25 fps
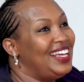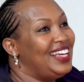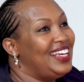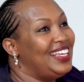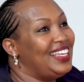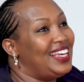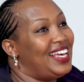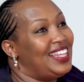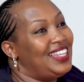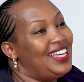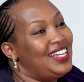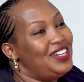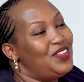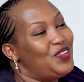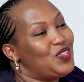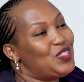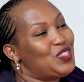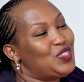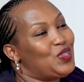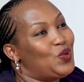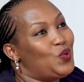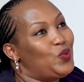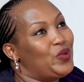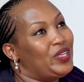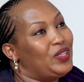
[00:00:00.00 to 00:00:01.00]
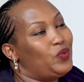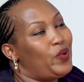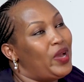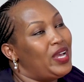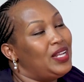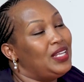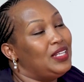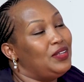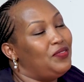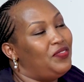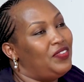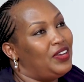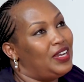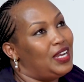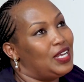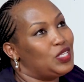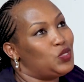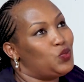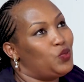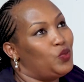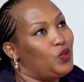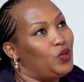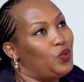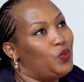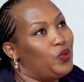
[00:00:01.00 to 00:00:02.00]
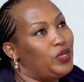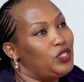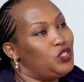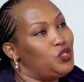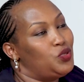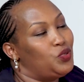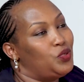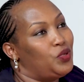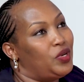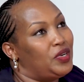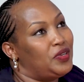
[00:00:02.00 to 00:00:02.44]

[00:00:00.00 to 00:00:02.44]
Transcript: Yeah, then also while in Vegas we went to